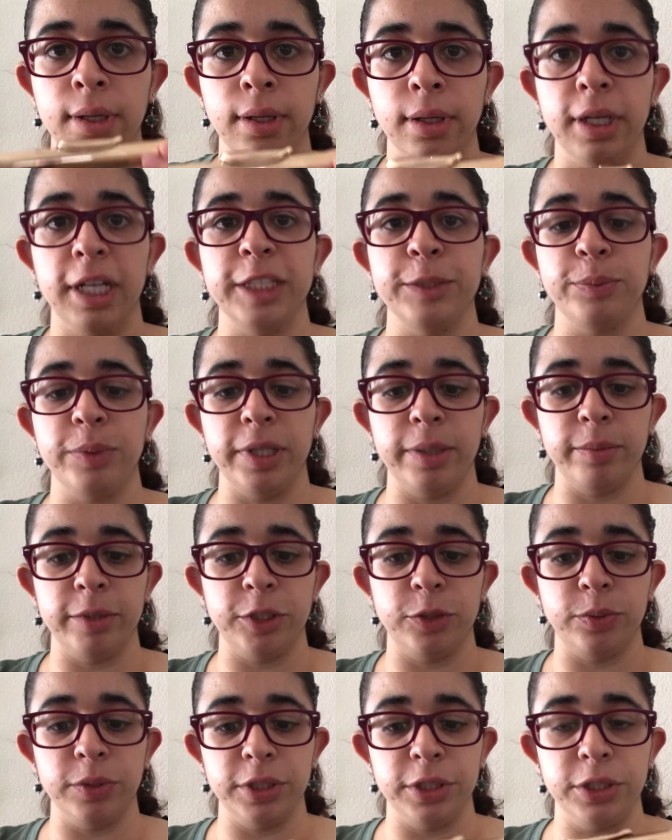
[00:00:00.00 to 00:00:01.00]
because pretty
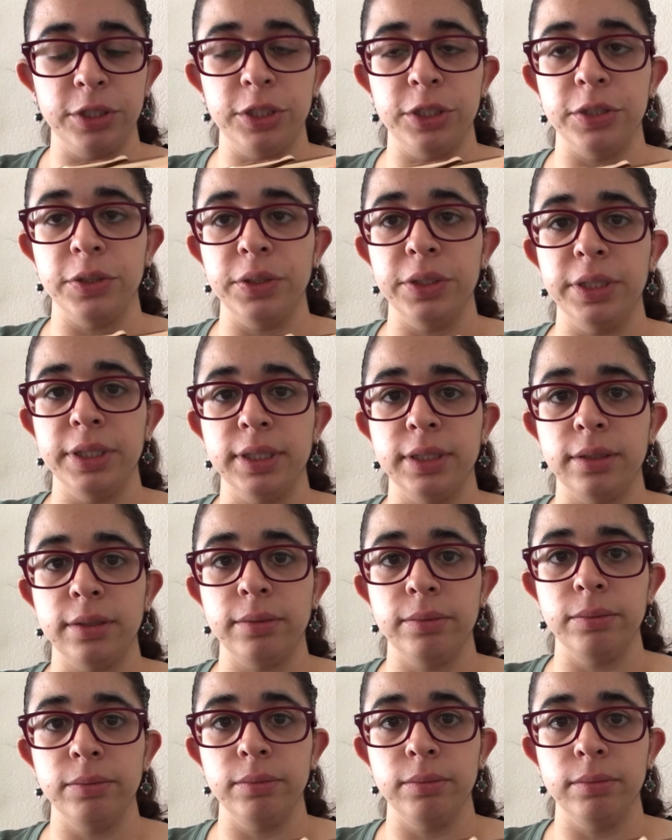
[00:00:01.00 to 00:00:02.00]
much what you're doing is
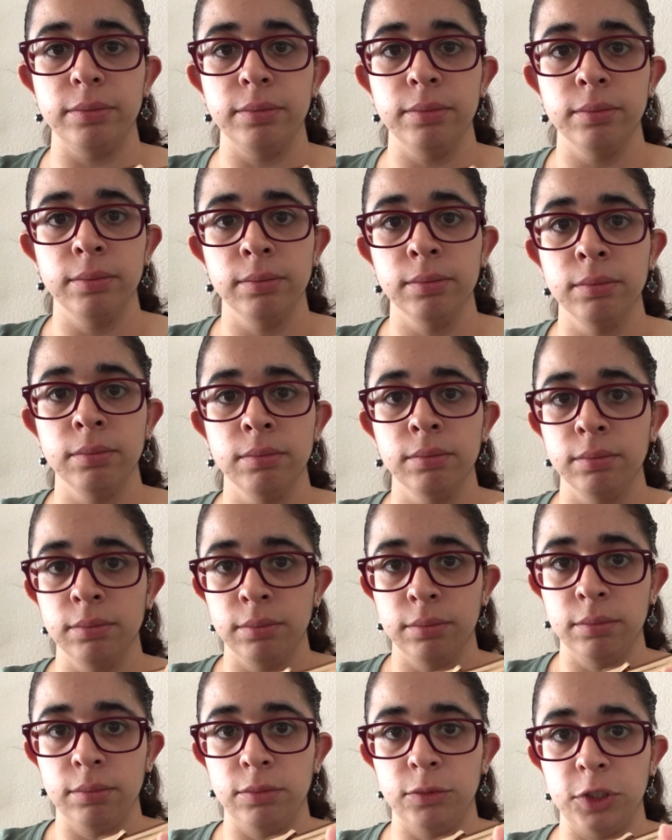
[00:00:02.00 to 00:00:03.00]

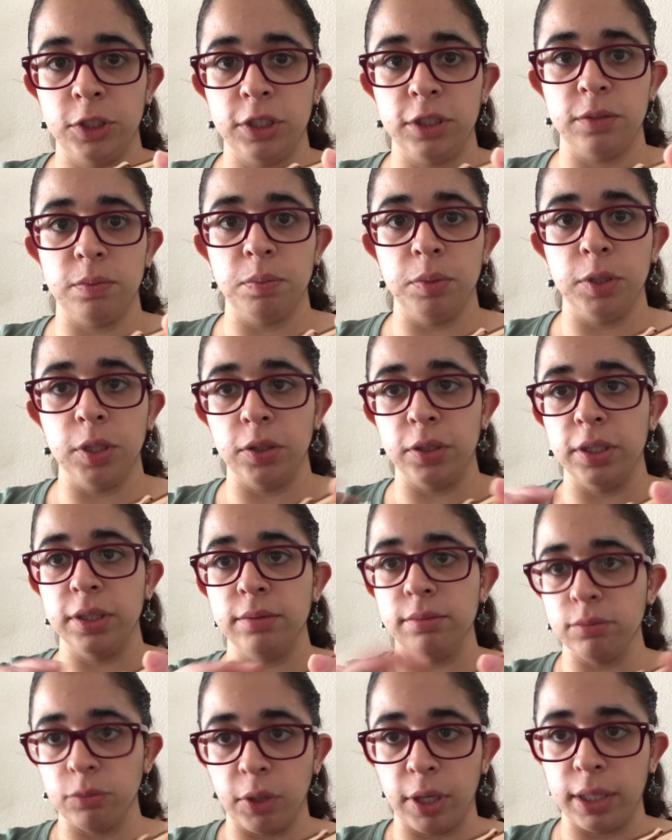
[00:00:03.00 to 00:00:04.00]
just
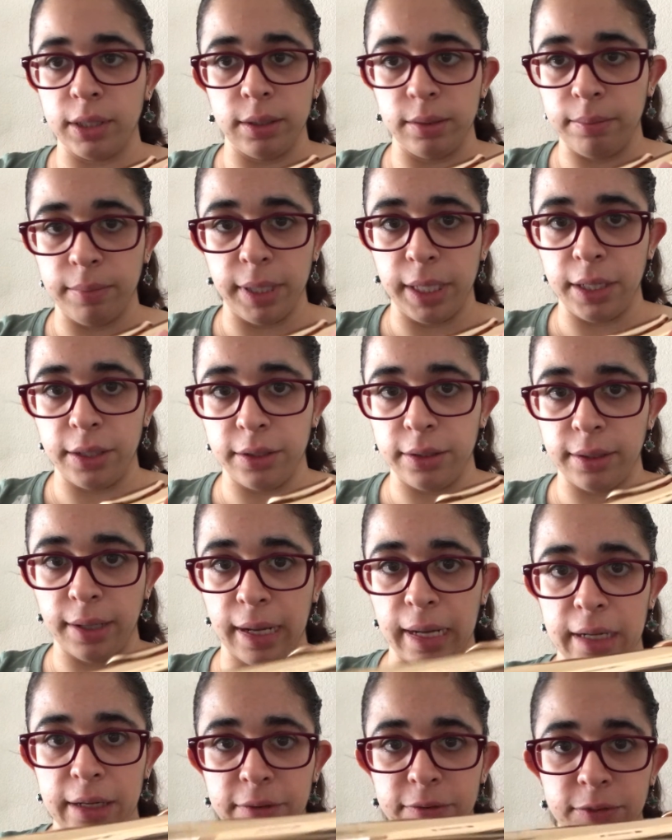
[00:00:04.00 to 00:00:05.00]
blowing random air
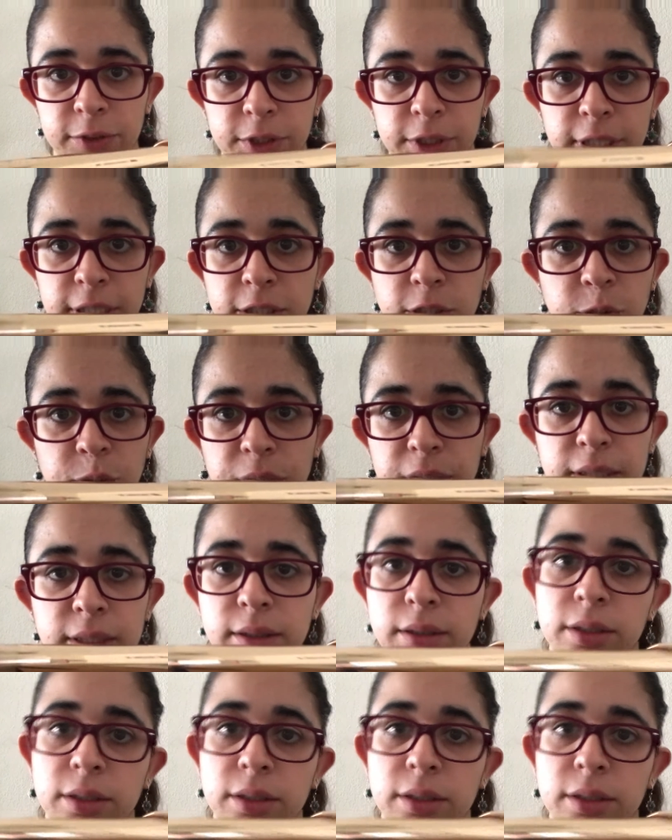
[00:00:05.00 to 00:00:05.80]
out of your head joint, and